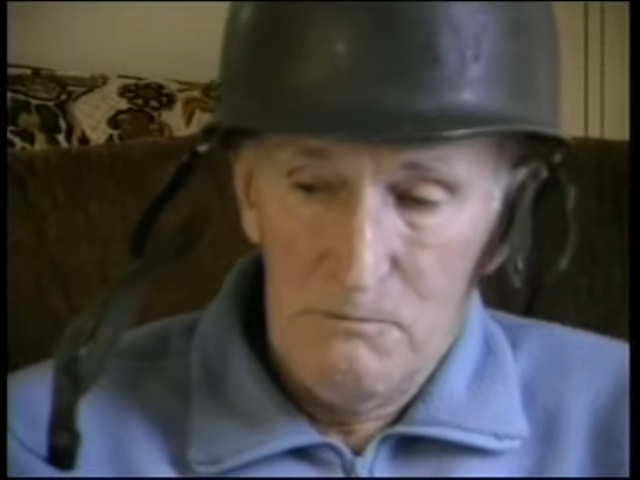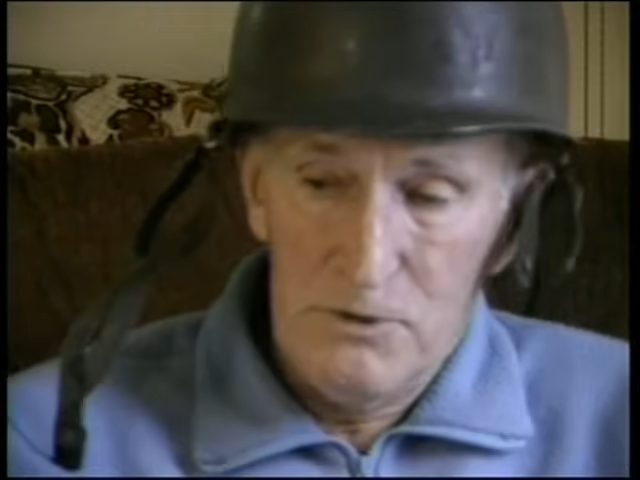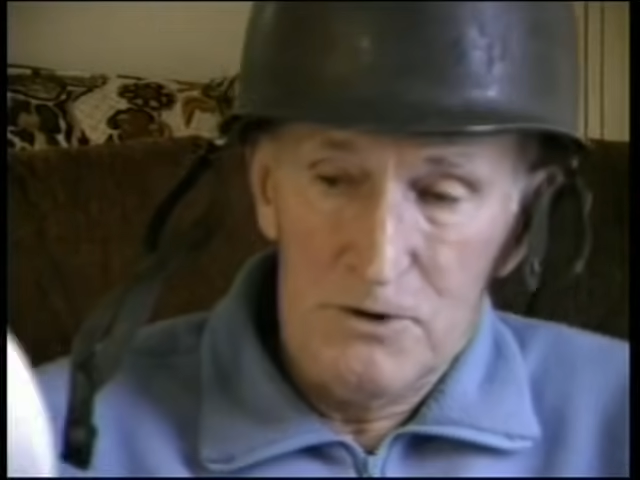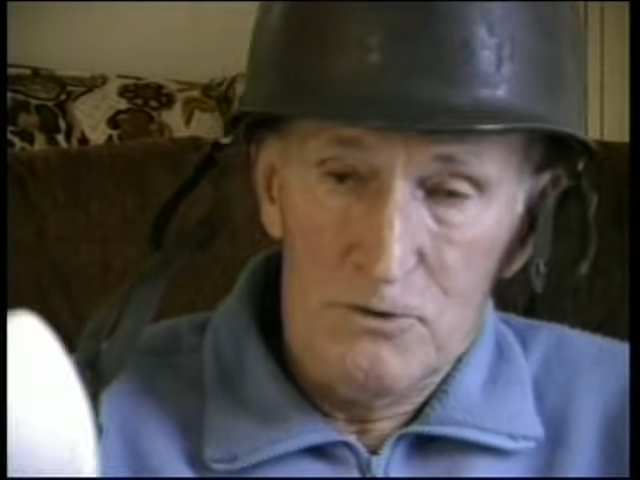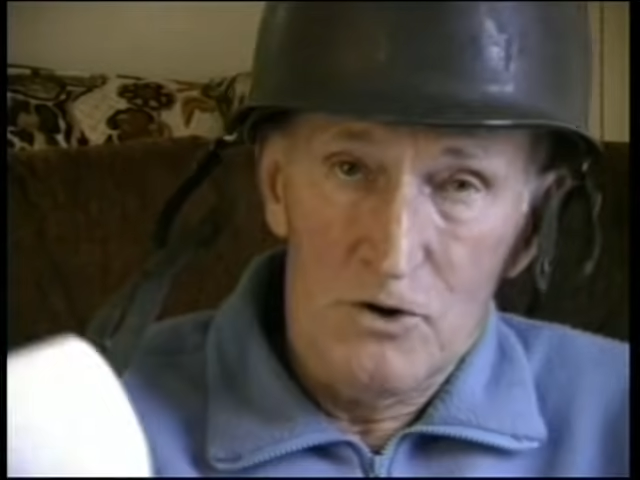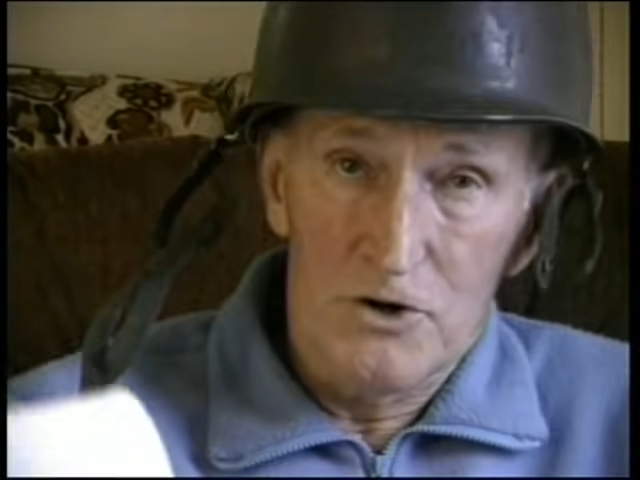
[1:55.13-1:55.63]

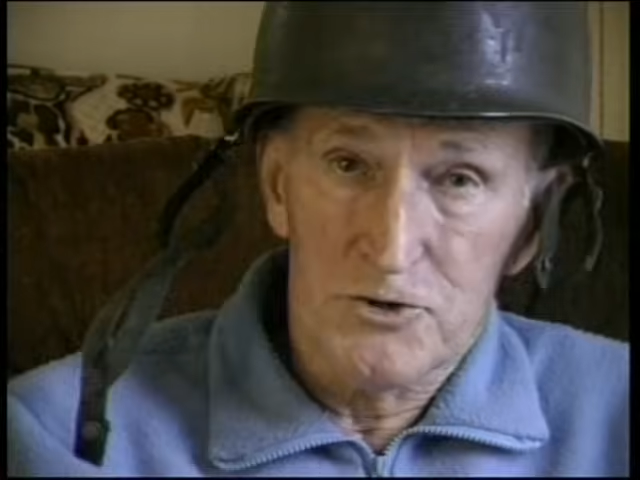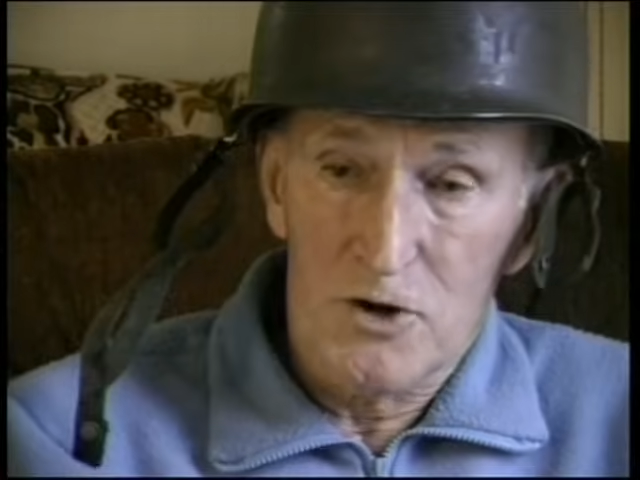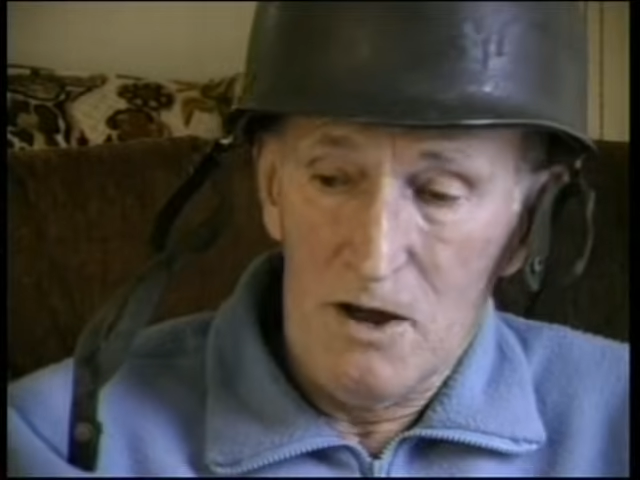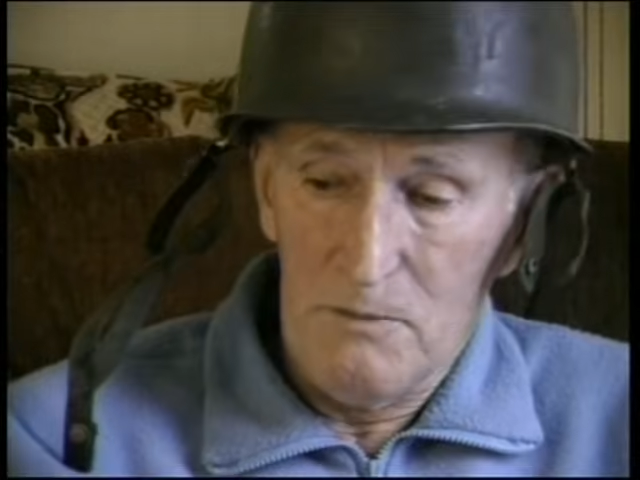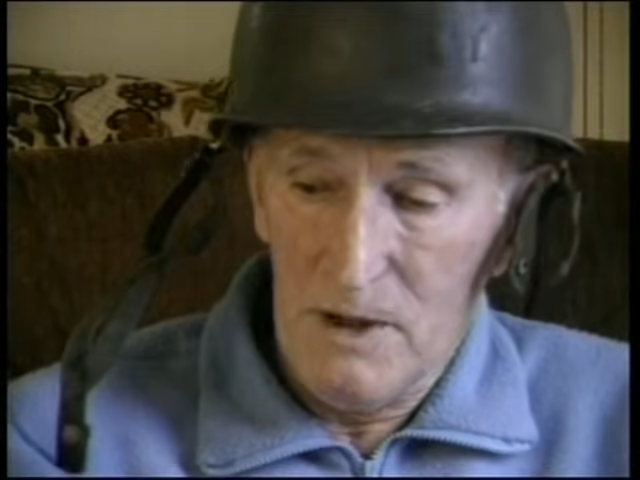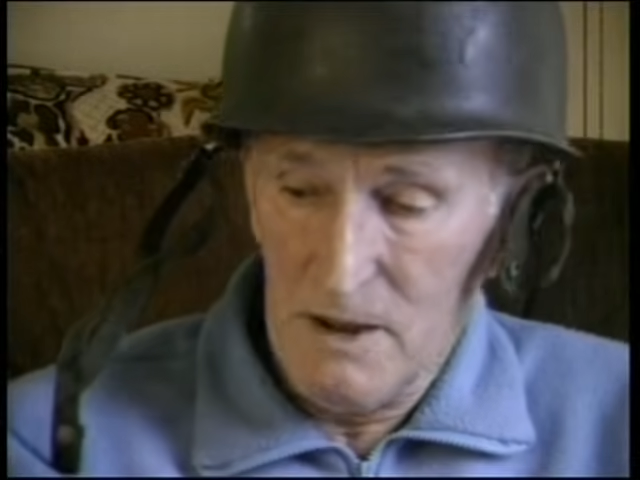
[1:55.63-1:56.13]
put a roll of
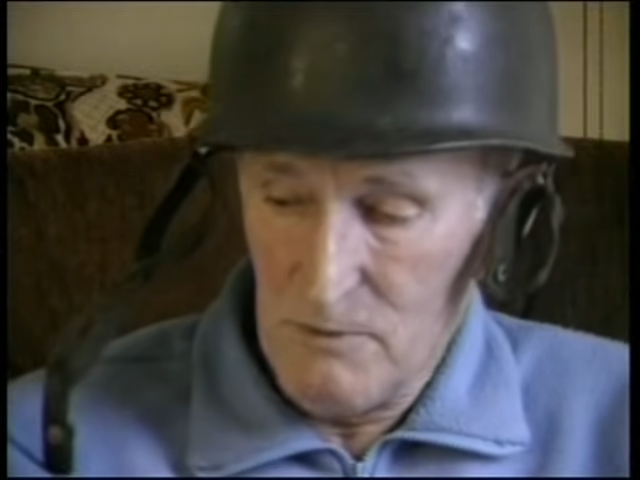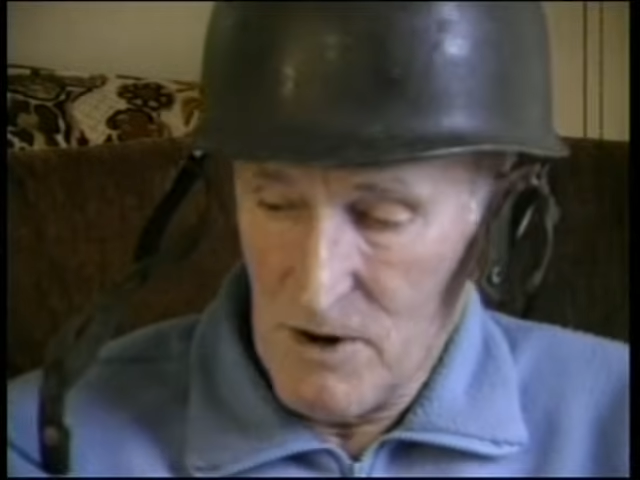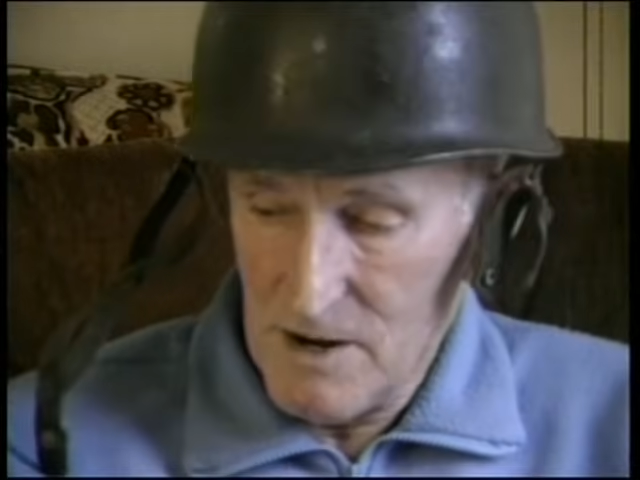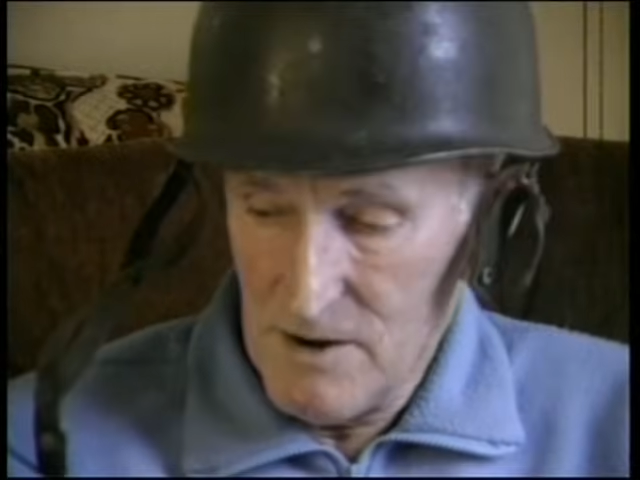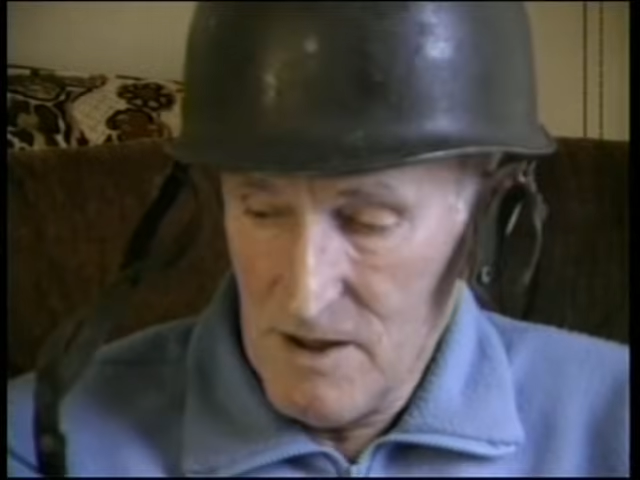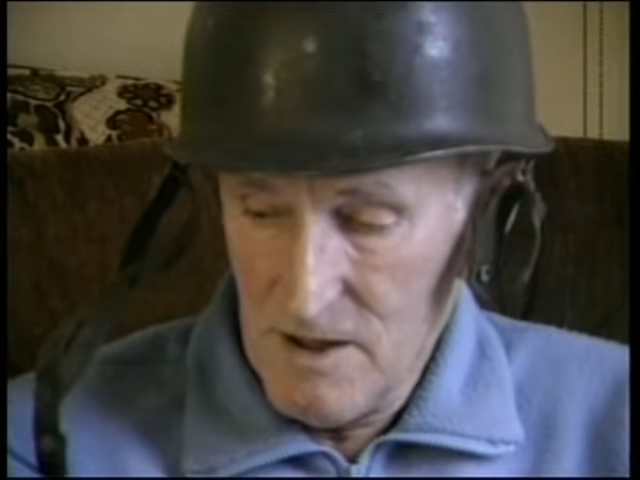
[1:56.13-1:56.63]
toilet paper